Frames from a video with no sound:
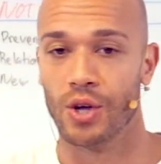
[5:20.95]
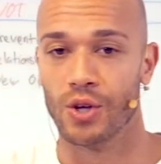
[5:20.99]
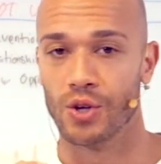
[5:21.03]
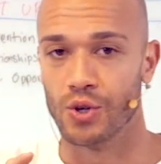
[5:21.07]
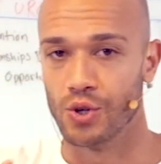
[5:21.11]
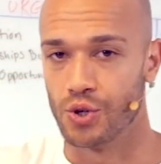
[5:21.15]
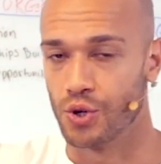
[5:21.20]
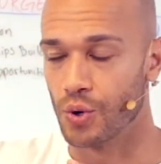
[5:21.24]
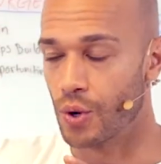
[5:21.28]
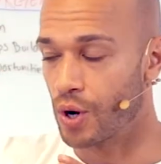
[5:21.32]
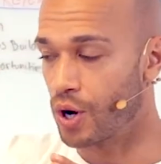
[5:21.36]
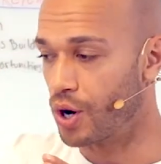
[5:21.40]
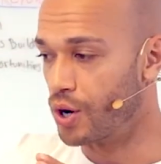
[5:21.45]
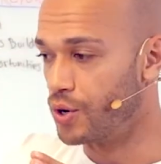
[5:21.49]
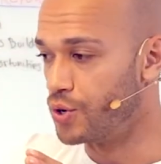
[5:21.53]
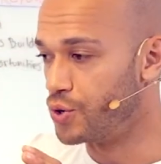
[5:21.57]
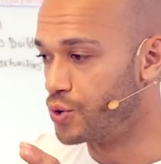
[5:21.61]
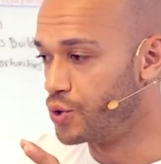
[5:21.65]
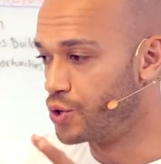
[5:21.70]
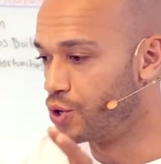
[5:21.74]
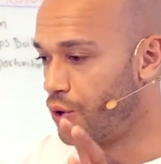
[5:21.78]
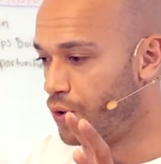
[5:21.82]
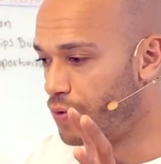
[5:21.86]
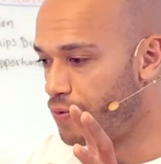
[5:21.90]

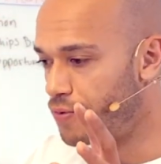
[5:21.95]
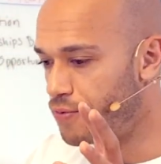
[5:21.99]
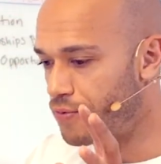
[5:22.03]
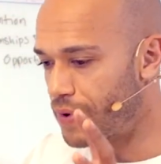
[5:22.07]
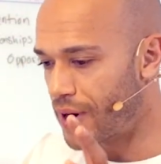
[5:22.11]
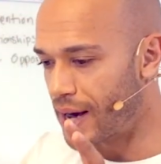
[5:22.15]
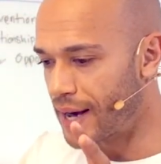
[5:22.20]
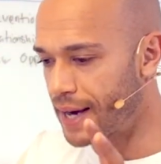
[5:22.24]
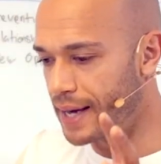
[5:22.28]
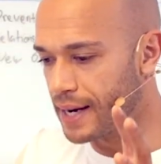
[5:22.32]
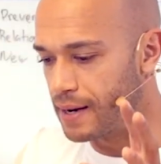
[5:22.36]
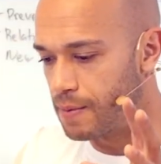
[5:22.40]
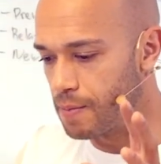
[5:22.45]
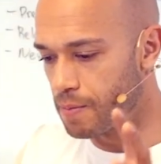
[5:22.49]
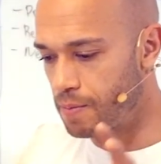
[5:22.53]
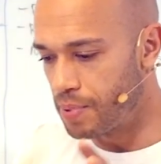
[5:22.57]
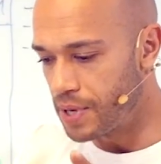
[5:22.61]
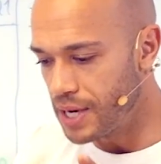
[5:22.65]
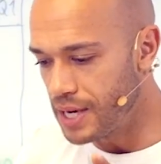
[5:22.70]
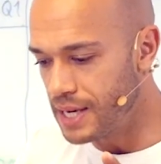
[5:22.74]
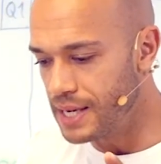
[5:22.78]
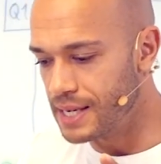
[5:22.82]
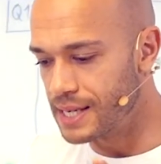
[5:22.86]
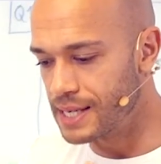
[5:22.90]
you don't find
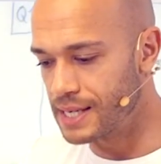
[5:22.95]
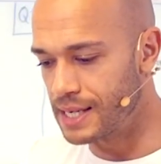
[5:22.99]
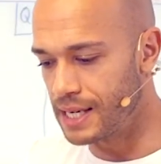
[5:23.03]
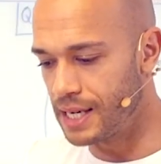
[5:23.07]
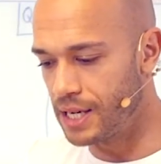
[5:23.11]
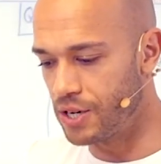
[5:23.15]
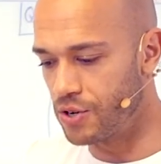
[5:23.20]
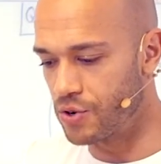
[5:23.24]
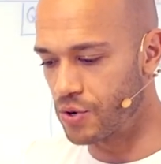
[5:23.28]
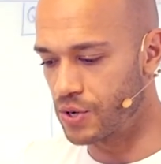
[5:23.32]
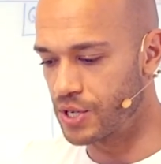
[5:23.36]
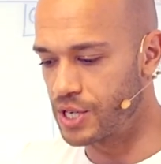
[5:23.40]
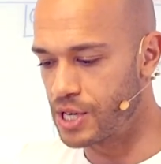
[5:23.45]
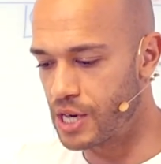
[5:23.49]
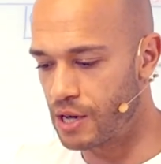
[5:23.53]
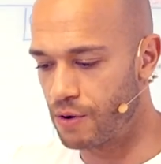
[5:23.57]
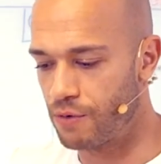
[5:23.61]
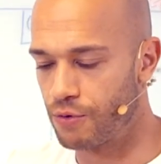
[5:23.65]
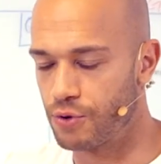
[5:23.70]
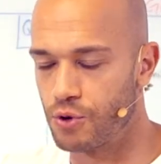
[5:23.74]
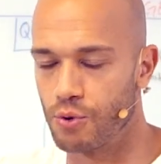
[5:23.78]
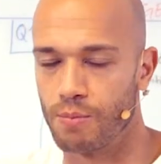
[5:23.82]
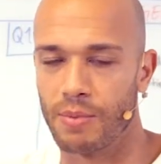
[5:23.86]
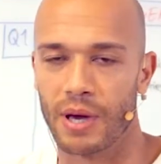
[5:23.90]
peace in
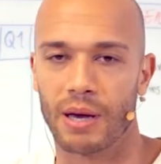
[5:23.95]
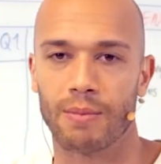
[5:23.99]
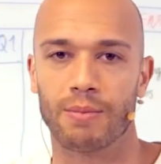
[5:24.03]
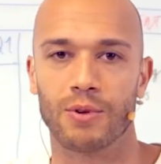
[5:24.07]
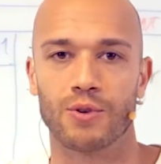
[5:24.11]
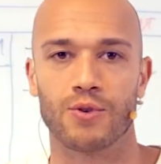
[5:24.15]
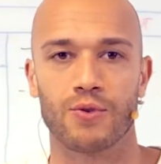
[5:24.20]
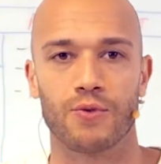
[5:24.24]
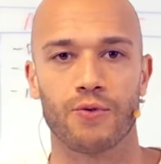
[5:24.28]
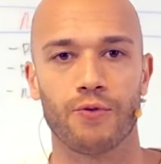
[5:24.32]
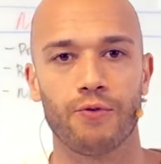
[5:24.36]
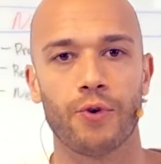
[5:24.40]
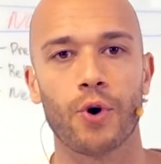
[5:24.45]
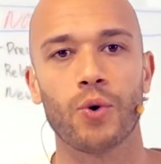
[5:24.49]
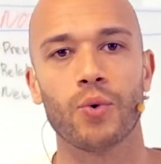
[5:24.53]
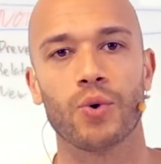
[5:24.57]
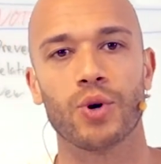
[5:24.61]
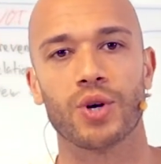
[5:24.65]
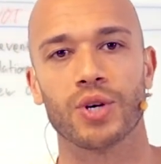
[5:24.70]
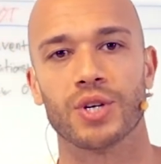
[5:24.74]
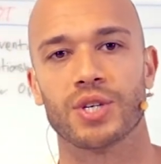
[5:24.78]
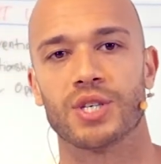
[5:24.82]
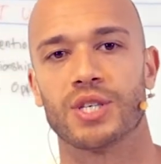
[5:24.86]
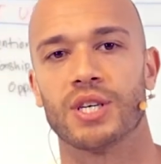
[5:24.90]
yourself to be able to
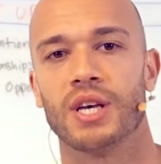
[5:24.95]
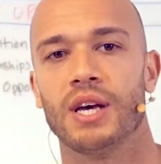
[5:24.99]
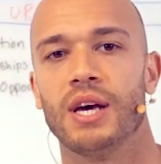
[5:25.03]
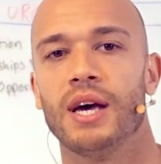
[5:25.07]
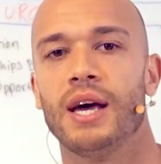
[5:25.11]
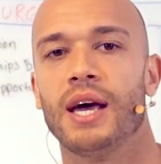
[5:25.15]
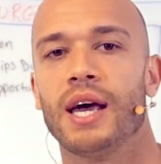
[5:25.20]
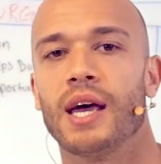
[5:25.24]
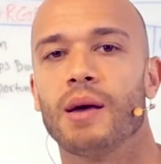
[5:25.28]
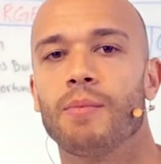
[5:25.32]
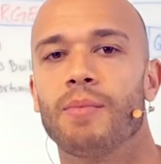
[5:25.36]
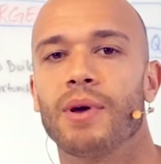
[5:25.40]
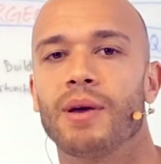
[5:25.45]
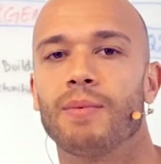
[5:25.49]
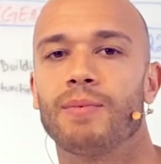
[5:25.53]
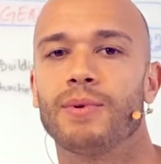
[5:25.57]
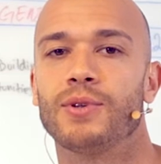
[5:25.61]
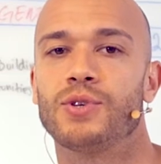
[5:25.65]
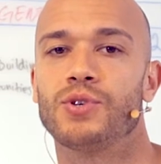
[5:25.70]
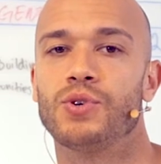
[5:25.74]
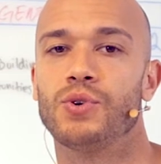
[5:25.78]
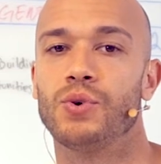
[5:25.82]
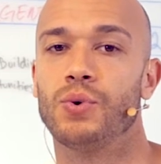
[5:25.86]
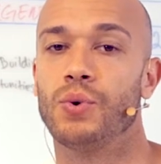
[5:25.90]
focus and be
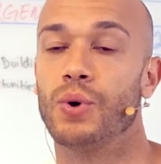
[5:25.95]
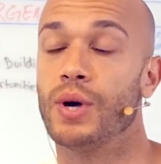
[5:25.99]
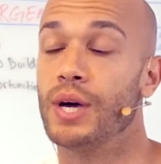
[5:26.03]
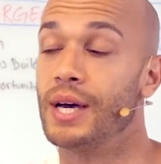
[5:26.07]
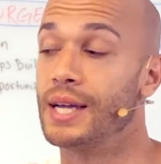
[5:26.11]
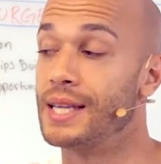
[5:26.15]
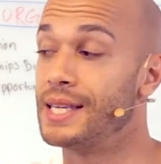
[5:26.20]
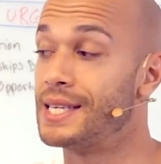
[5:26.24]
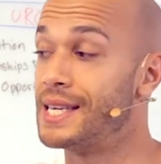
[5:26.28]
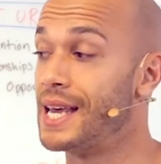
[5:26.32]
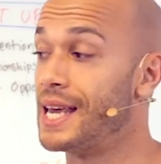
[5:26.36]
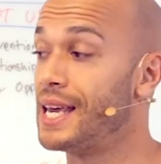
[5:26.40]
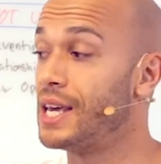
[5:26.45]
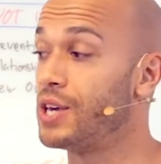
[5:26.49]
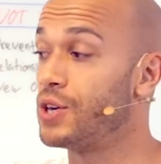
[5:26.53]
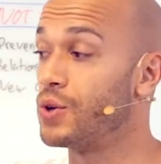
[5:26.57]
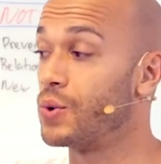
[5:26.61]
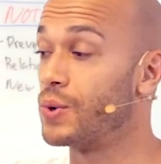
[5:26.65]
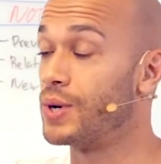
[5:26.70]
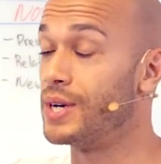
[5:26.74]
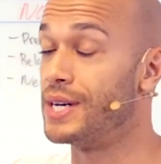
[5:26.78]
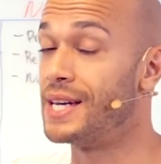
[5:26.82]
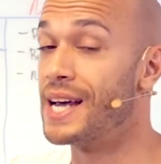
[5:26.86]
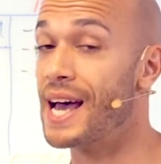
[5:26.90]
able to take
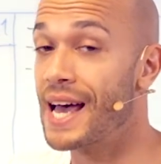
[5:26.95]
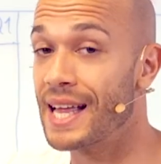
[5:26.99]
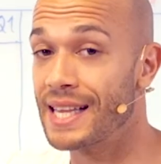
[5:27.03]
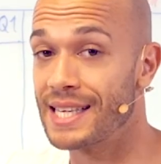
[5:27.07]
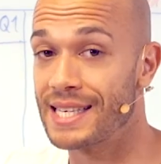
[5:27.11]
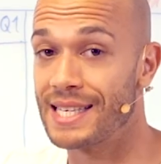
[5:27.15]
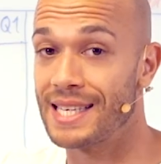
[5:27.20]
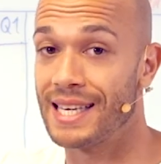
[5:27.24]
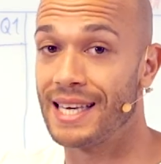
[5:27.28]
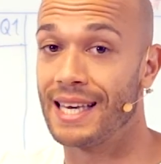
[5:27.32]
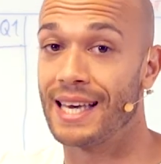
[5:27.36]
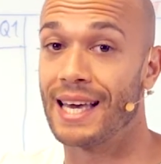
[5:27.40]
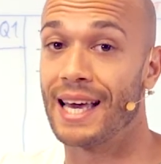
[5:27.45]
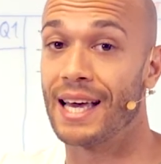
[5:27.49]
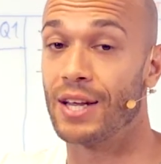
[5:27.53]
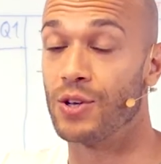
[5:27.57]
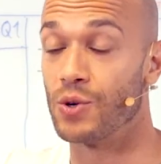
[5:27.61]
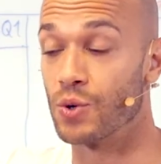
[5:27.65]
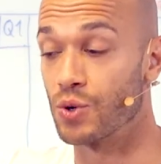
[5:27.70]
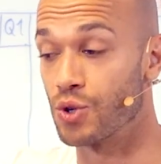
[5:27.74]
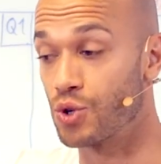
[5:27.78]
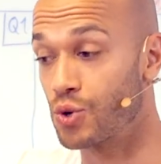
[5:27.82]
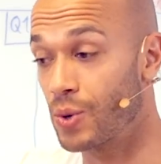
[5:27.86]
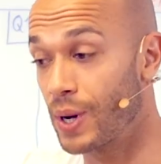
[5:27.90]
your dancing and
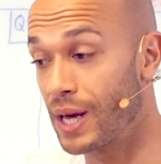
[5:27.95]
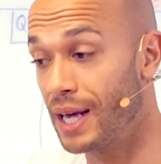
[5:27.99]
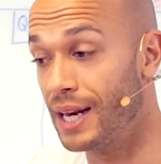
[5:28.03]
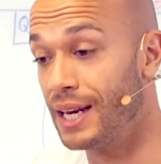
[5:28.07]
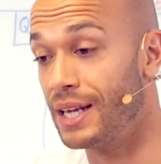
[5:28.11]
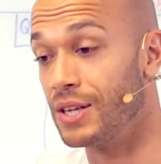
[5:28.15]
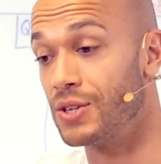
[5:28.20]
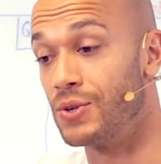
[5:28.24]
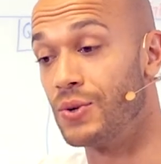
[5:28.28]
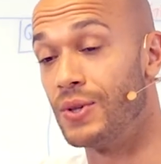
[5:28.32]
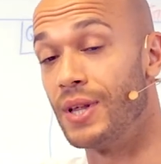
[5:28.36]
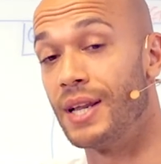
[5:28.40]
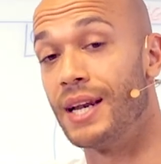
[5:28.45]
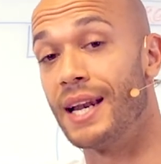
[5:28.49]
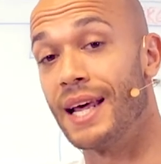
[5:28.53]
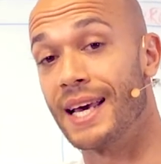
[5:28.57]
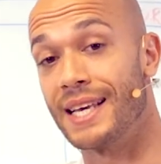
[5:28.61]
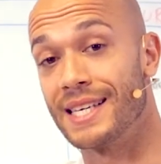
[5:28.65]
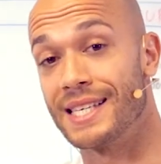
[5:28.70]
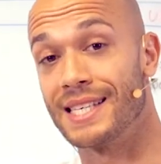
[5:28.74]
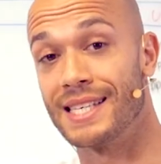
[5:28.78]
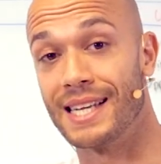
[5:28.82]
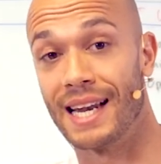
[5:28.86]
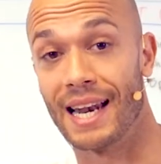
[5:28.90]
your training to the
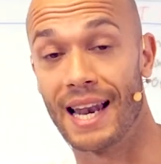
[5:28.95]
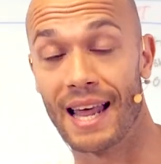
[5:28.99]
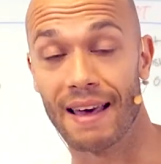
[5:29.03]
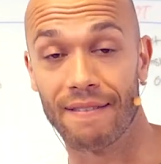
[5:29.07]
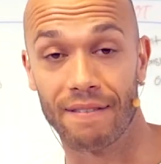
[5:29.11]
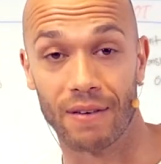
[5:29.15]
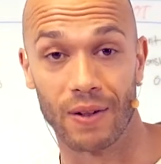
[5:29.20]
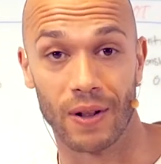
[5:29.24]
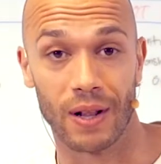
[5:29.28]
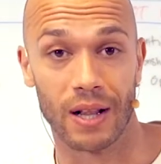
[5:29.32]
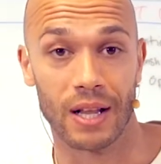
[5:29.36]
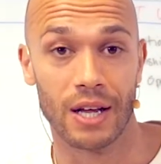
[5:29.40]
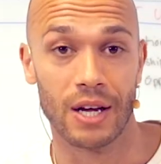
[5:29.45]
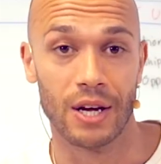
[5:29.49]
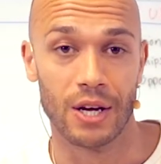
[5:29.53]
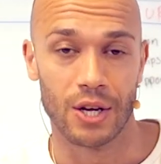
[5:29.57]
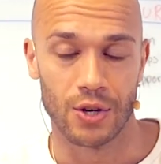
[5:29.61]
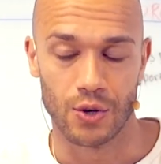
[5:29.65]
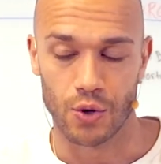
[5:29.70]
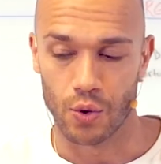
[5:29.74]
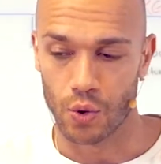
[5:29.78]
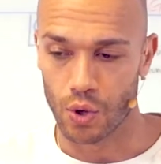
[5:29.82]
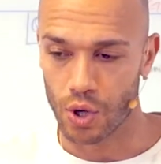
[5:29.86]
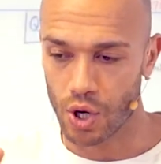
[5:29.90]
next level.
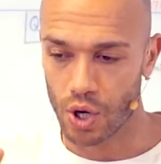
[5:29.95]
You're